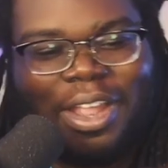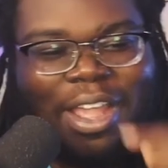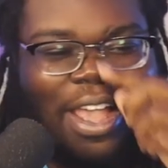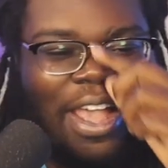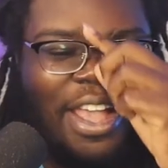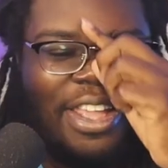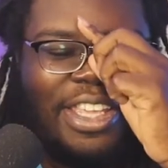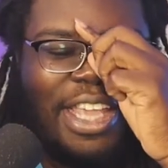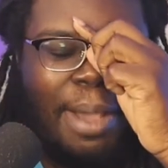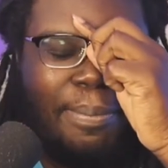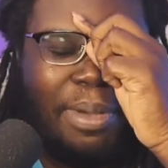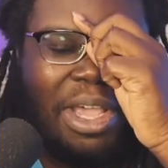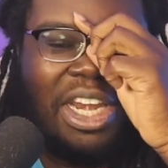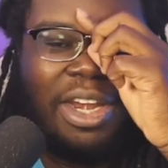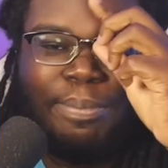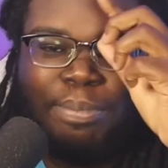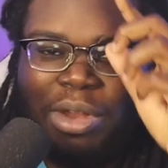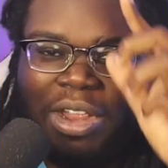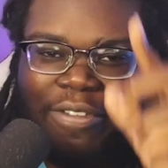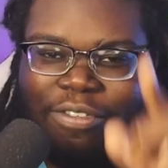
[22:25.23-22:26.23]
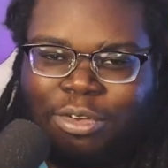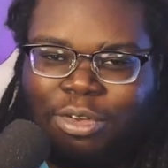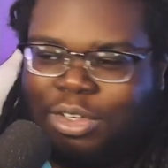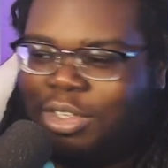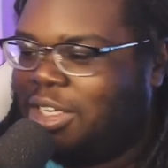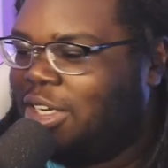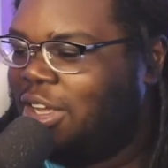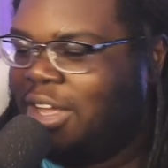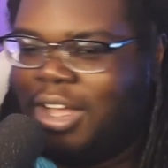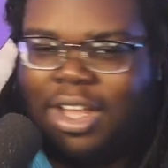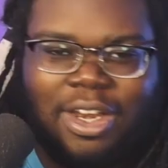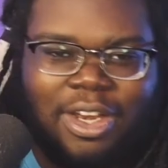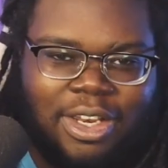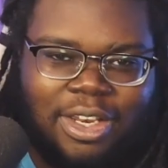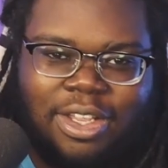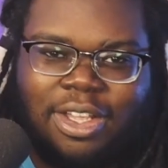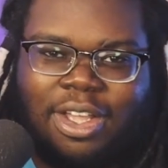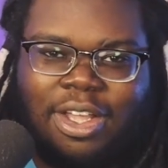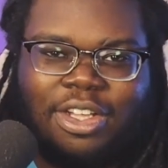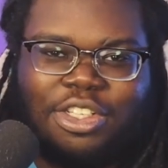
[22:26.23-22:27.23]
Yep, in the preview.
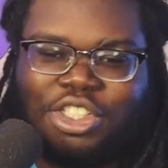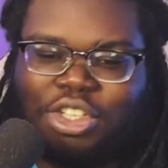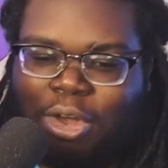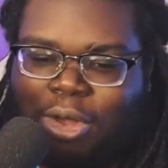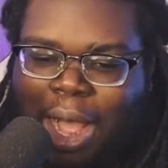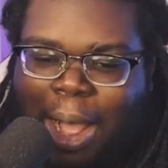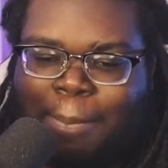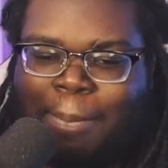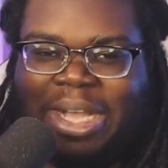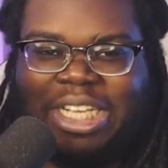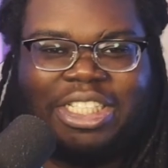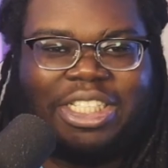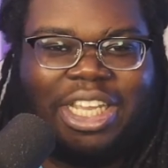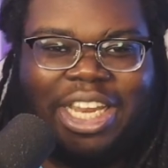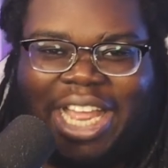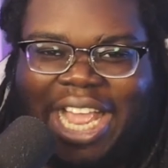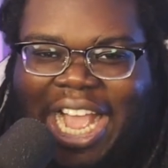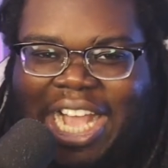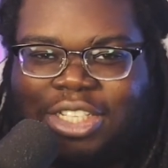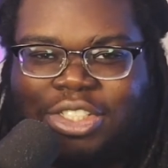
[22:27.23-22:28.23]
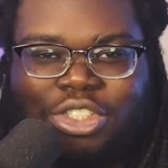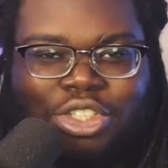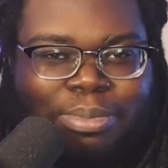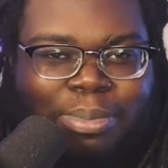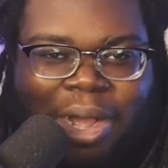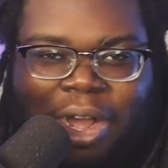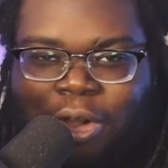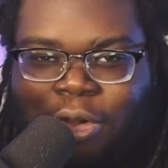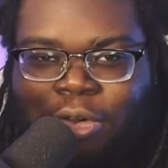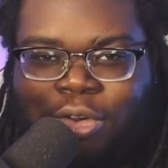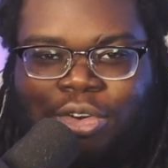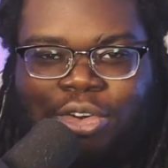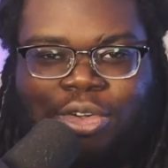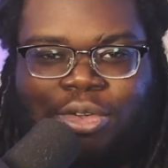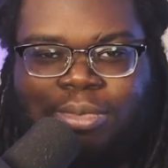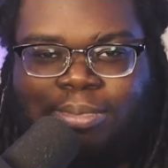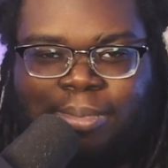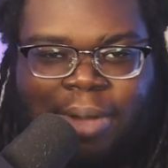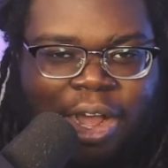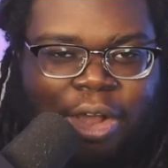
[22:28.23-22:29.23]
So I basically answered my
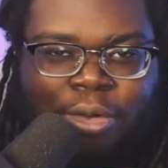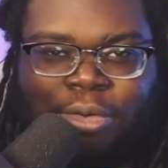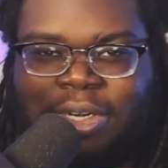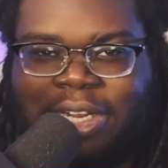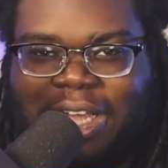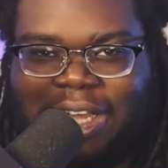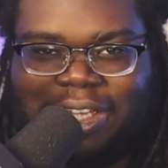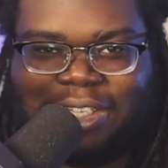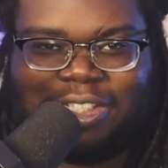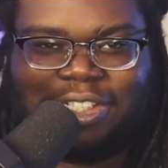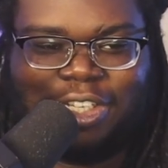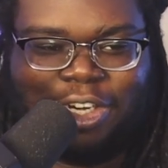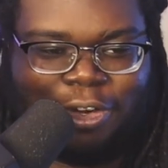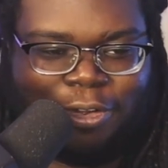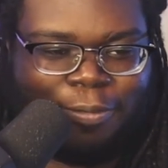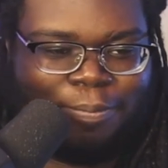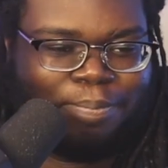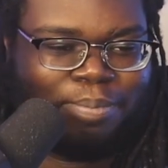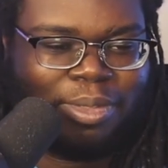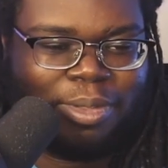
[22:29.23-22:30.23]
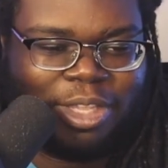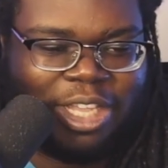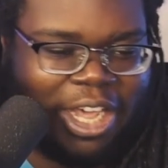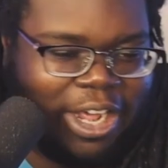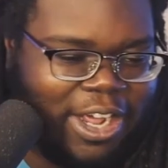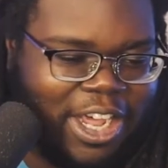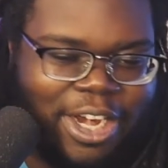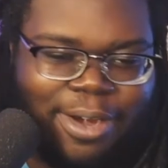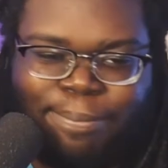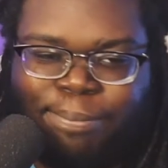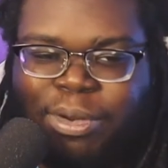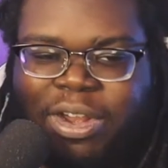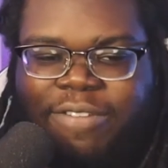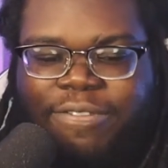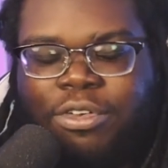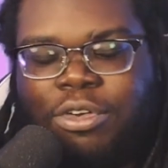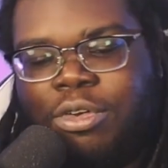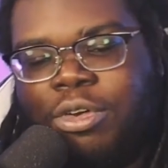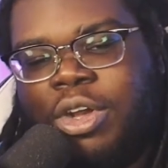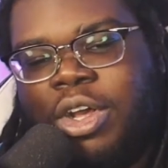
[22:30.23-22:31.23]
own guess, you know. Yeah, in the
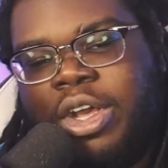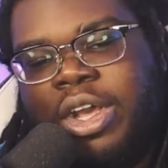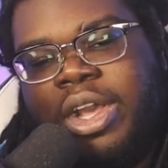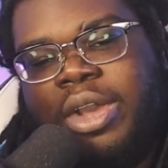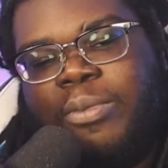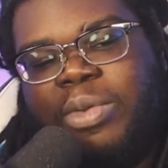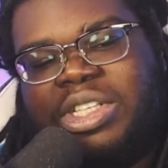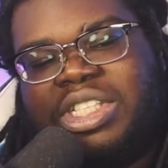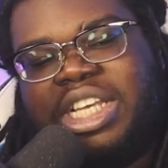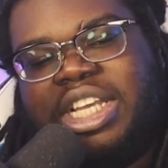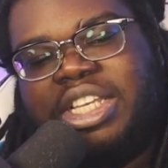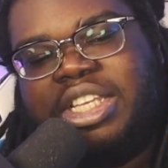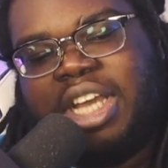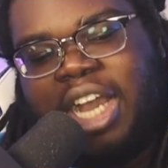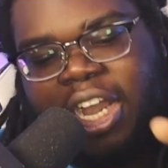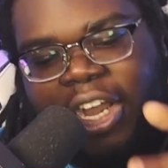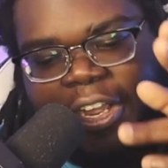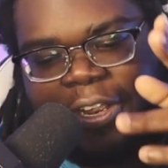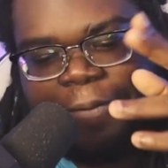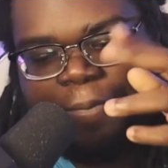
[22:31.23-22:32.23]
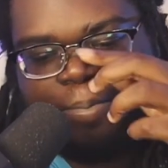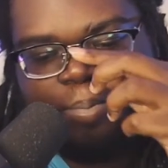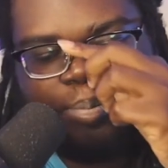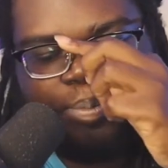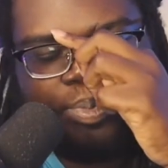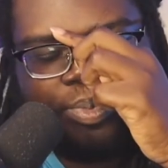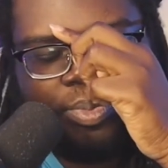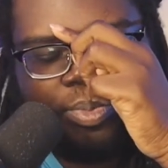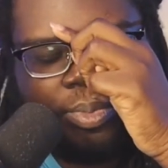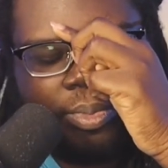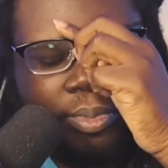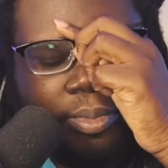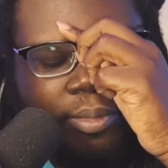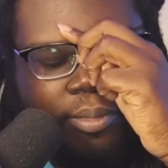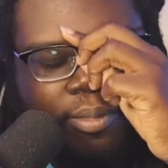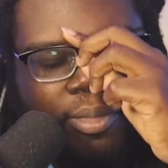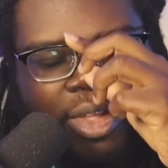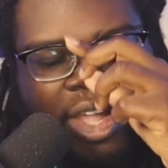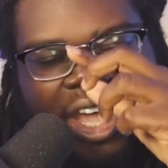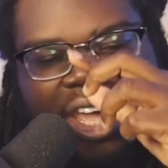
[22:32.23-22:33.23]
preview, we see Dai,
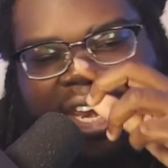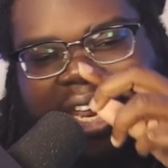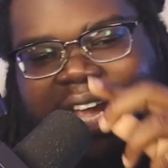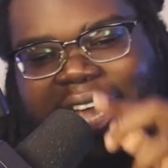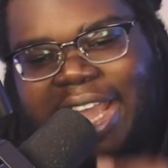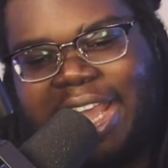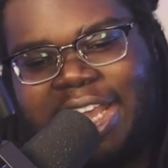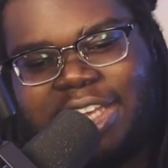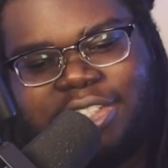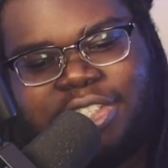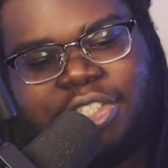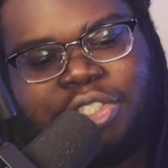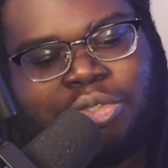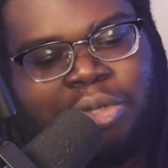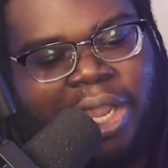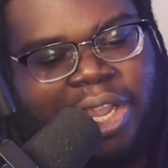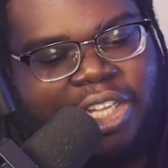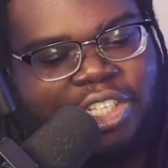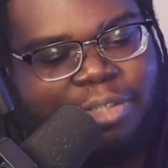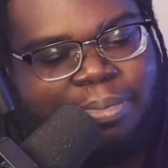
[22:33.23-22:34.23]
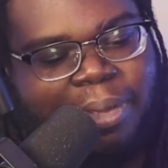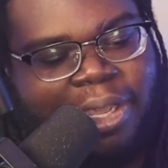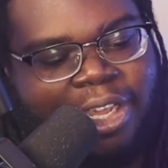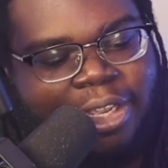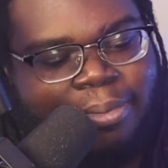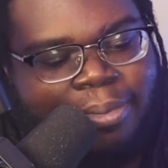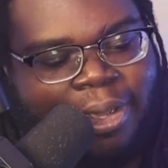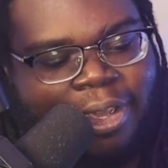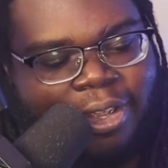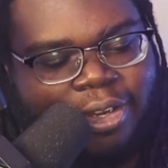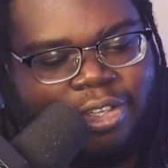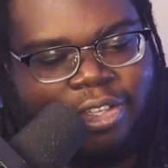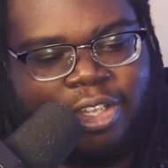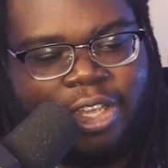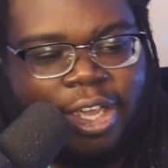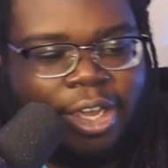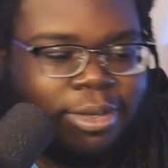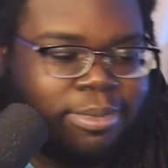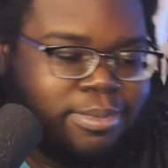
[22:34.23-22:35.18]
and he has the Dragon's Bane, man. So yeah.